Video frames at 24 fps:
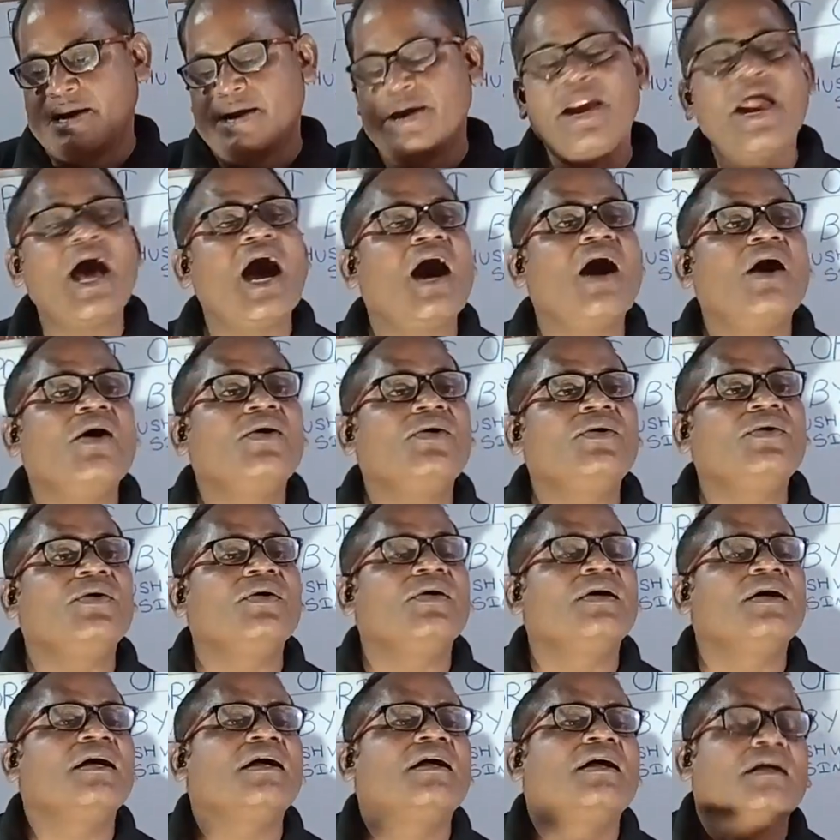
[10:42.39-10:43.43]
Now,
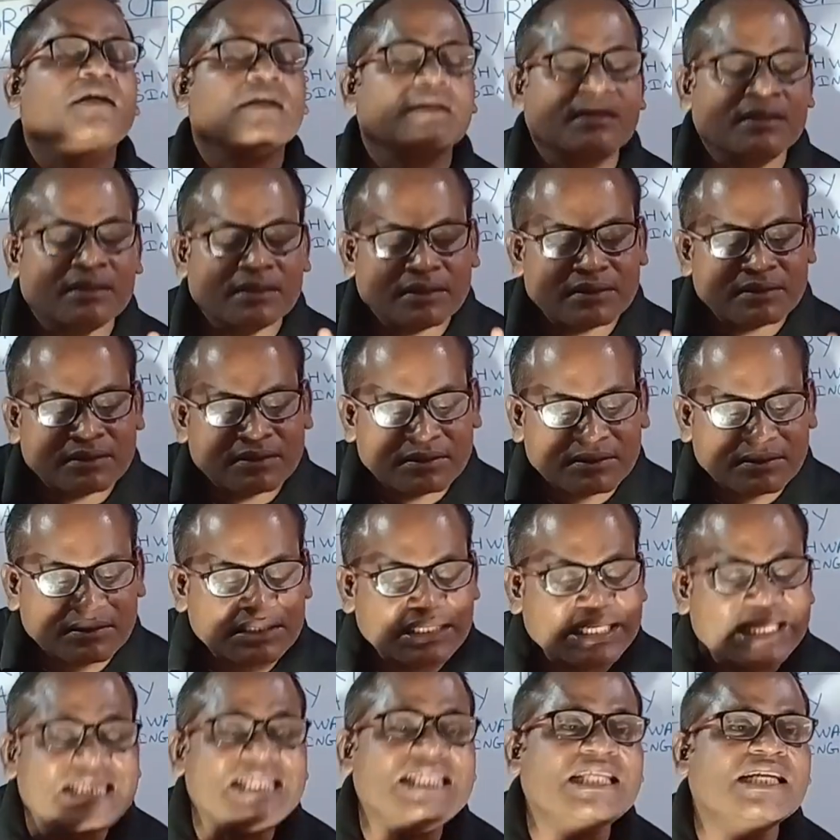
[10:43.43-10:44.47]

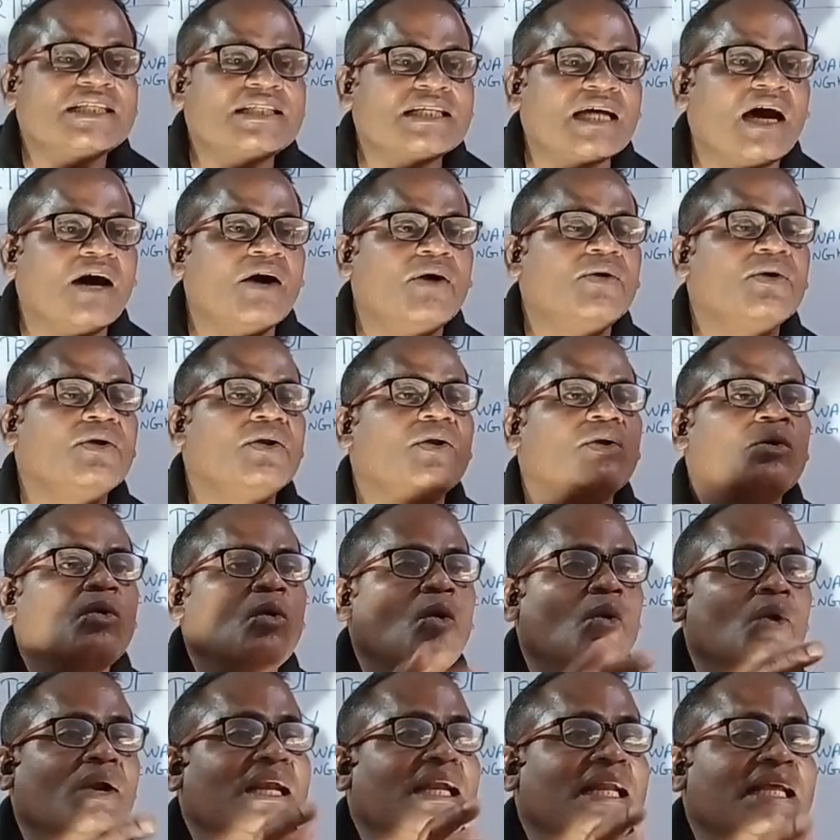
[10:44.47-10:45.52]
in the town,
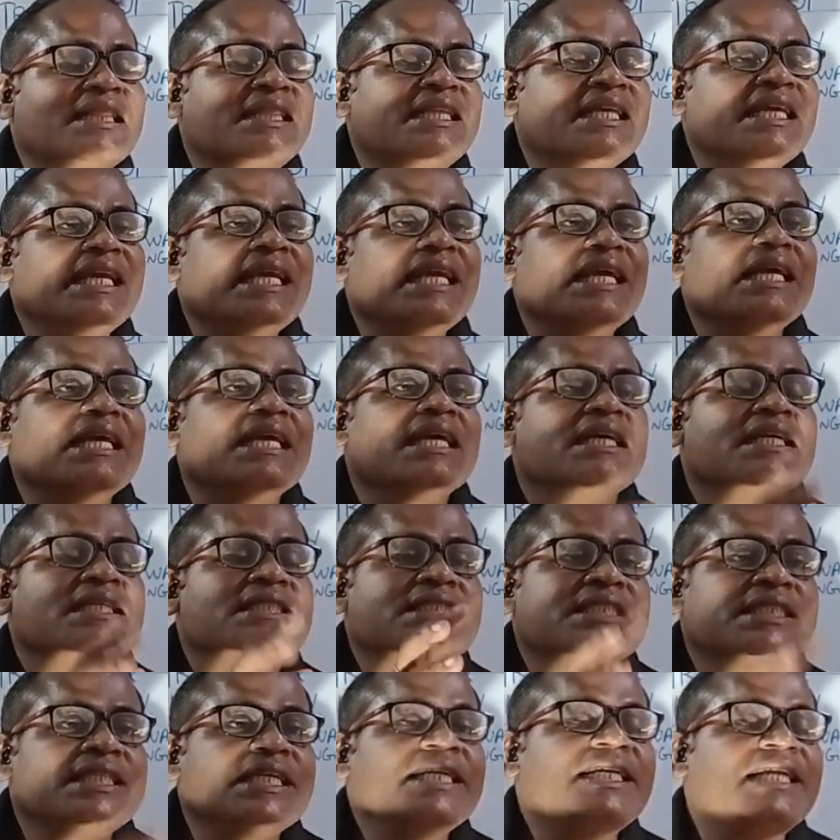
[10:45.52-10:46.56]
only thing
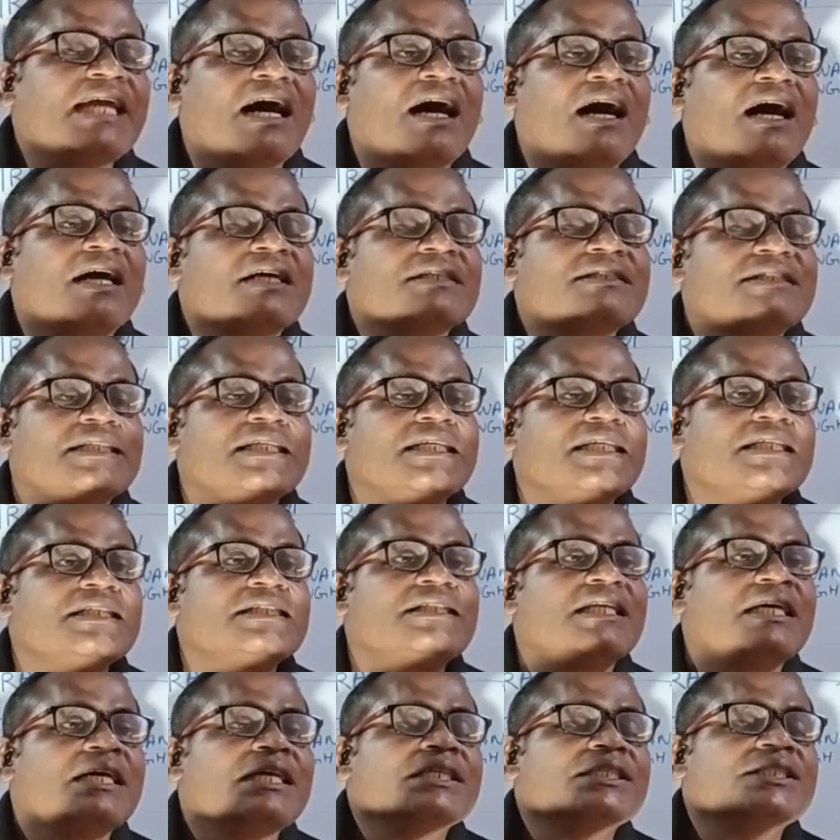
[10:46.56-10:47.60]
she does
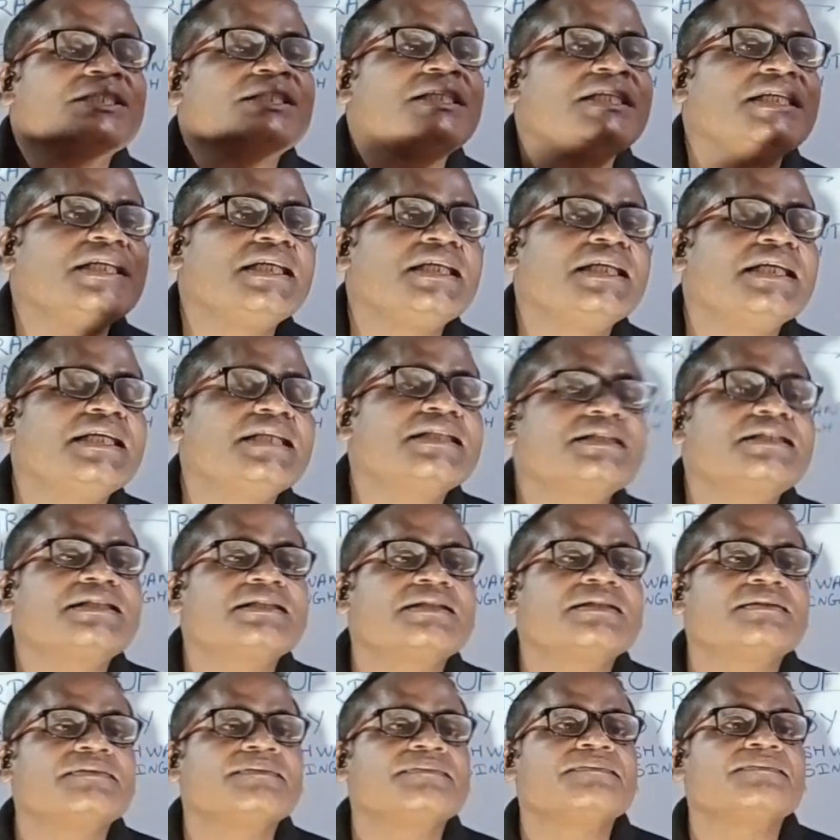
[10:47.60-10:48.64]
is she is
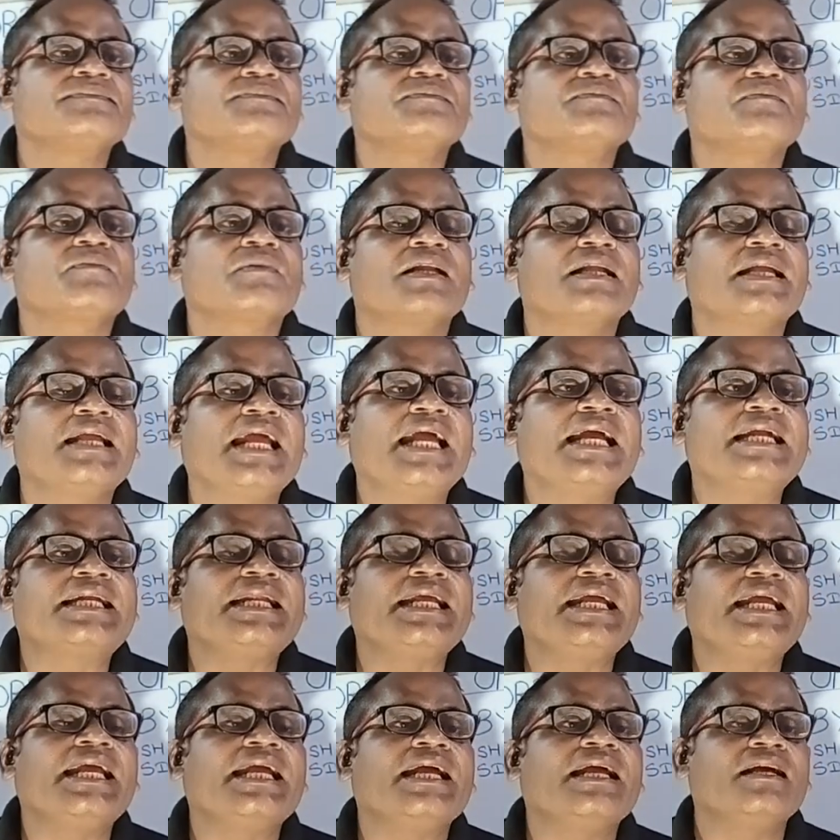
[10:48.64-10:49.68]

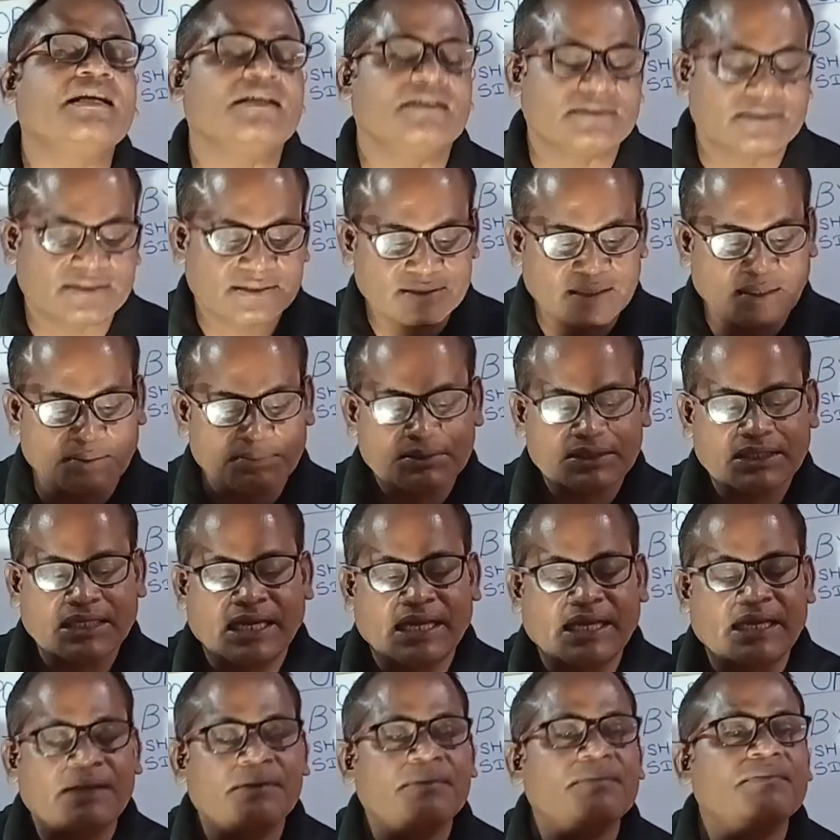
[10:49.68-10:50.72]
getting some
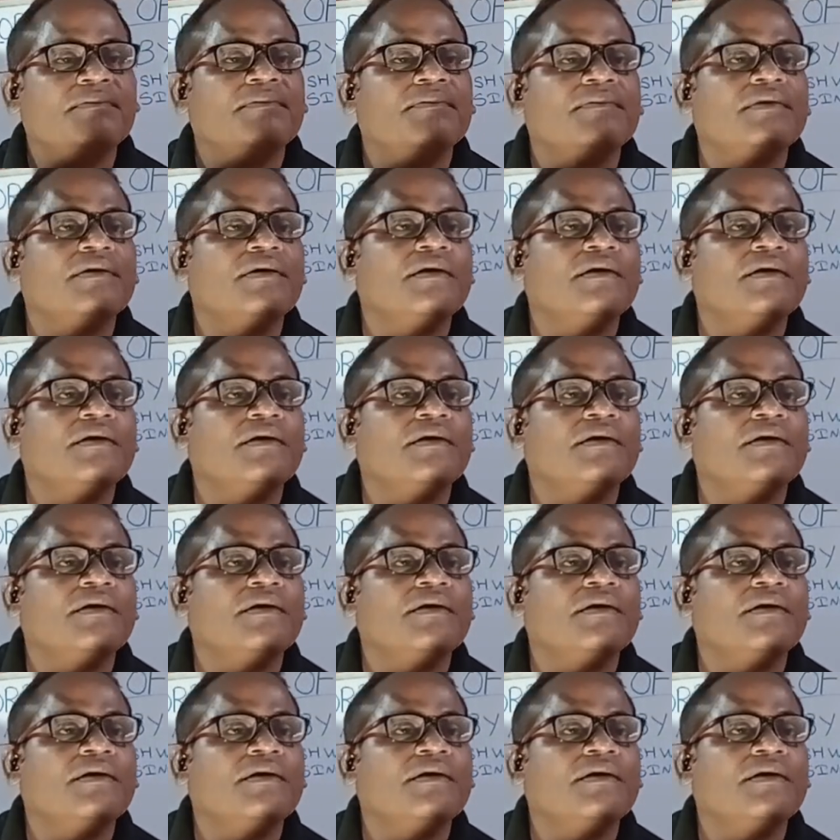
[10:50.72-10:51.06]
time